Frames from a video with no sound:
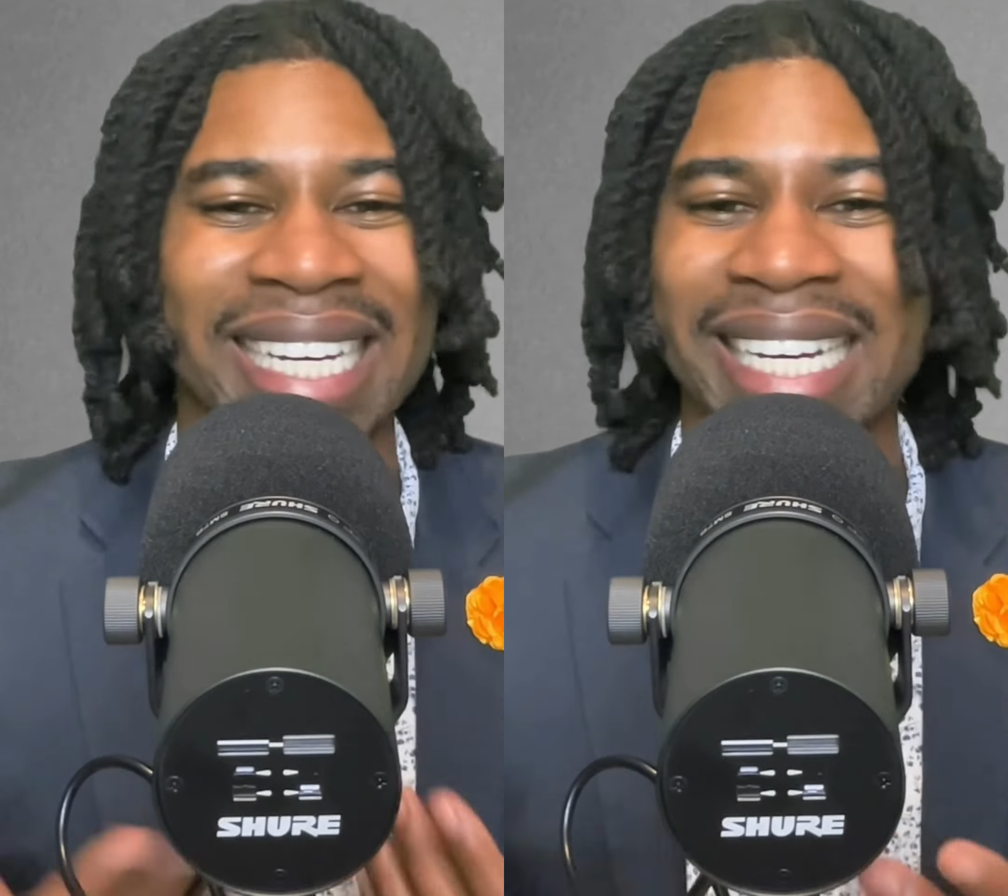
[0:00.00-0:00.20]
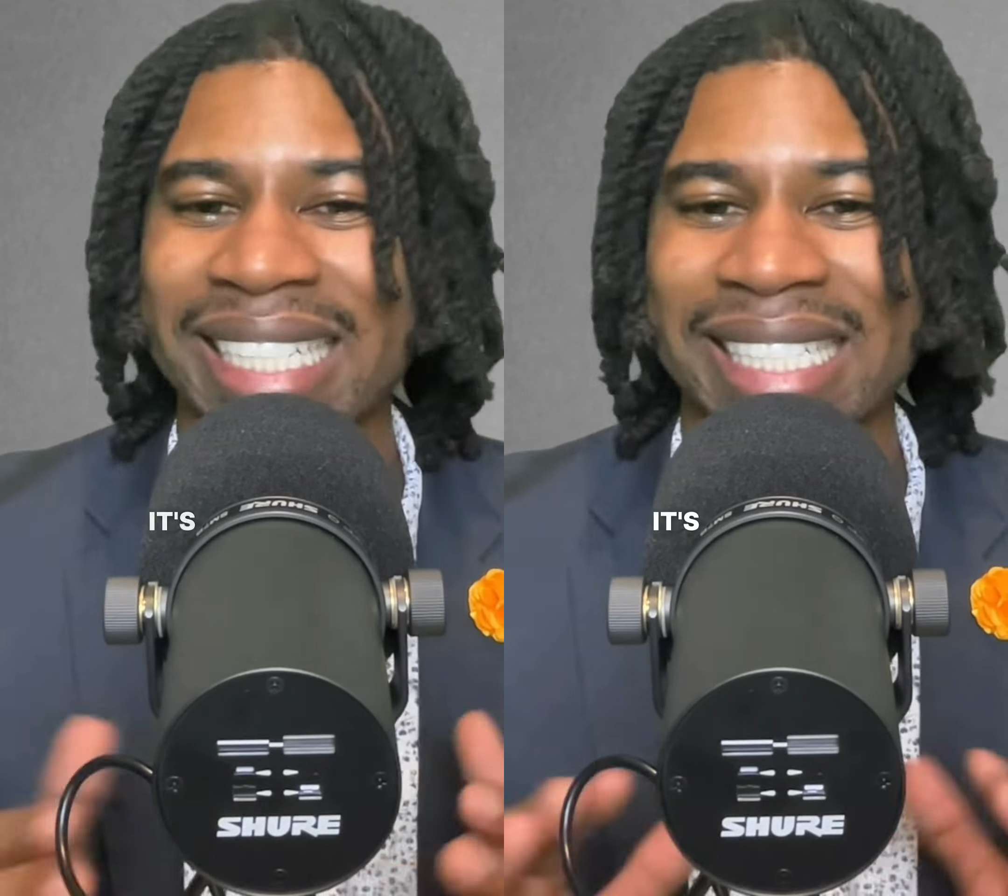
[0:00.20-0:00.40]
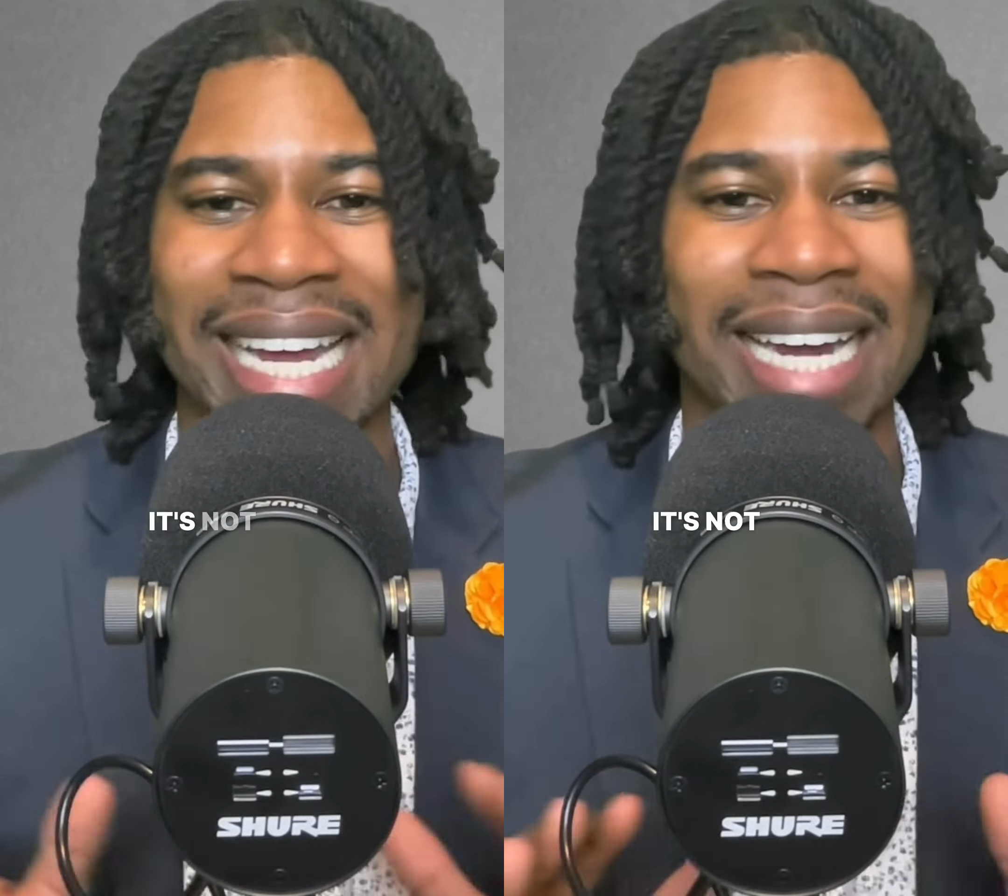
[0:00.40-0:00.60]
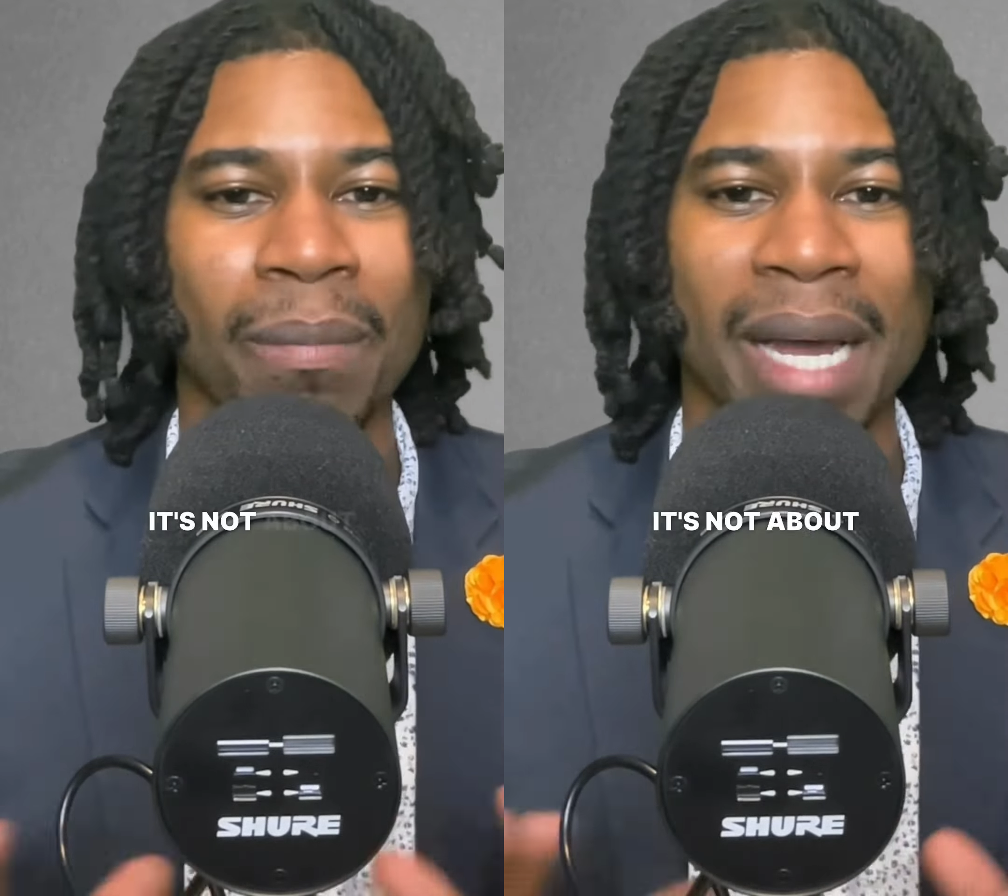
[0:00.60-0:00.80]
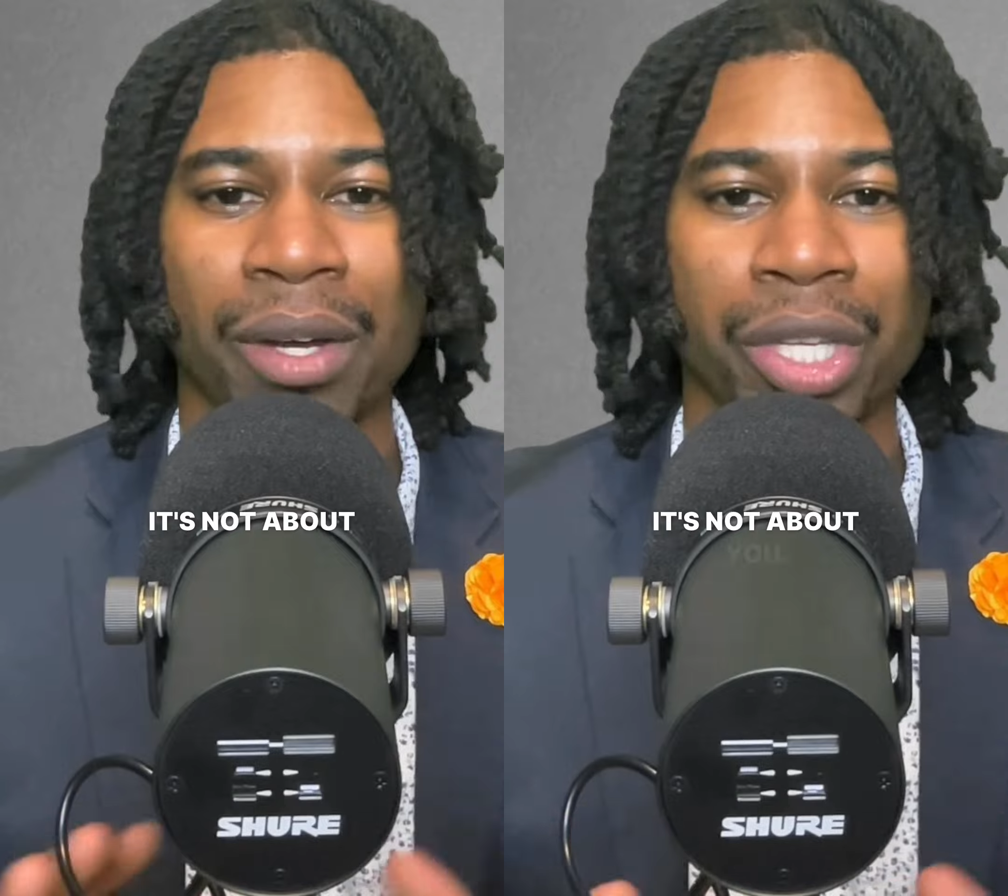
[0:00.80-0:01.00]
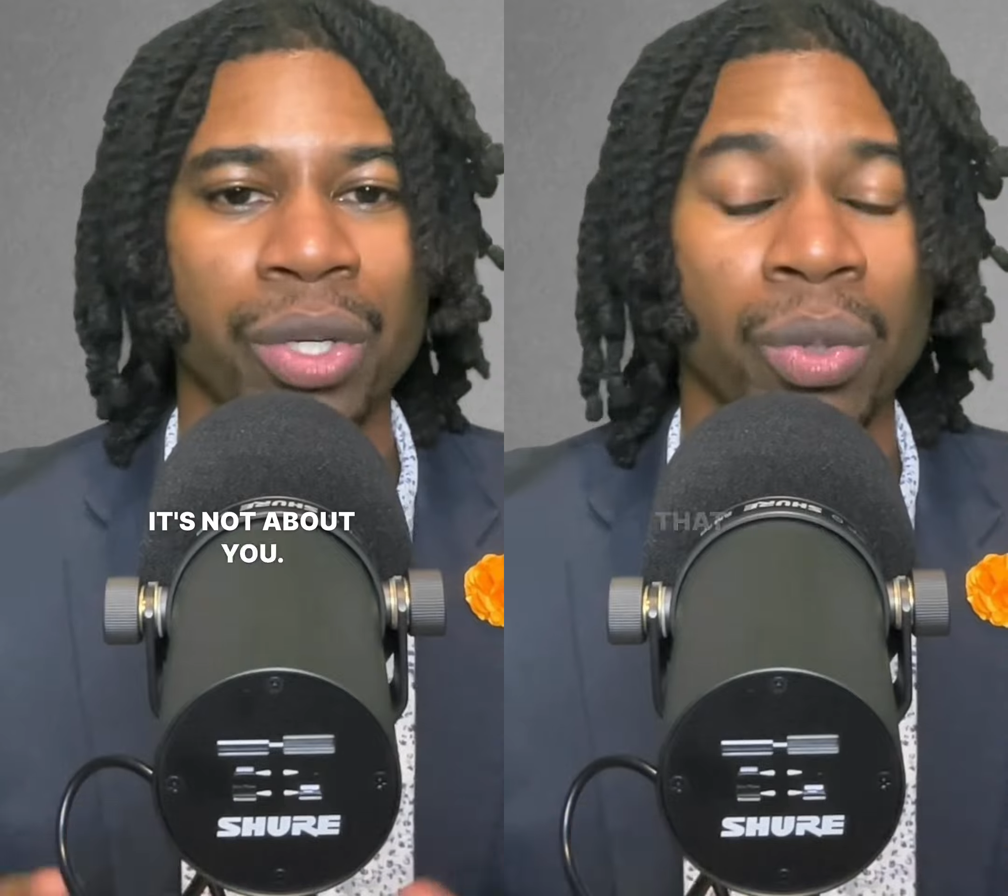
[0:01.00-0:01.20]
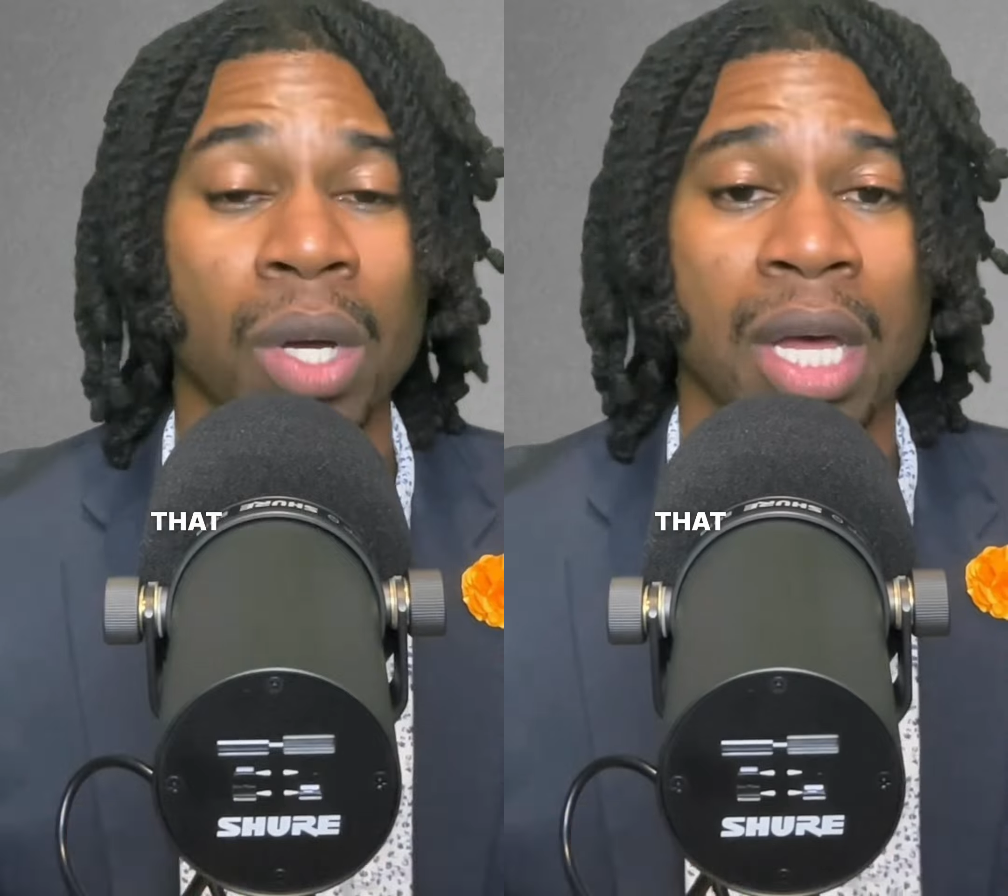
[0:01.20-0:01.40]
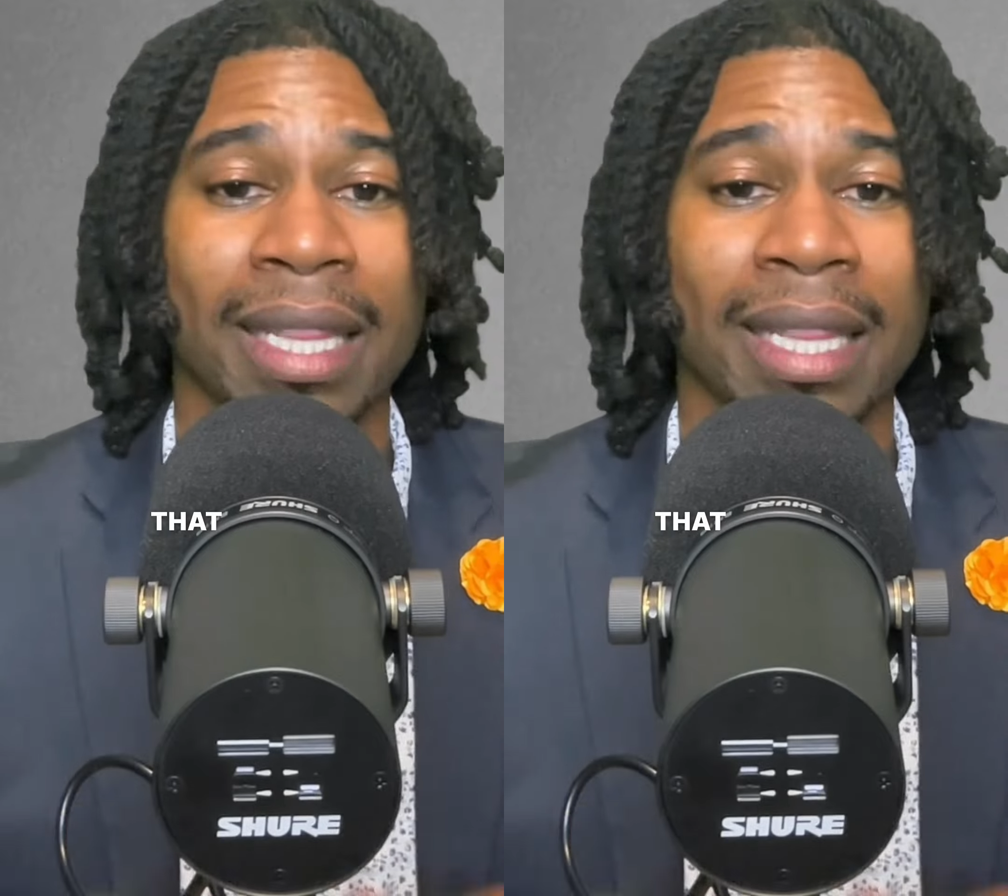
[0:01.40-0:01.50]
it's not about you.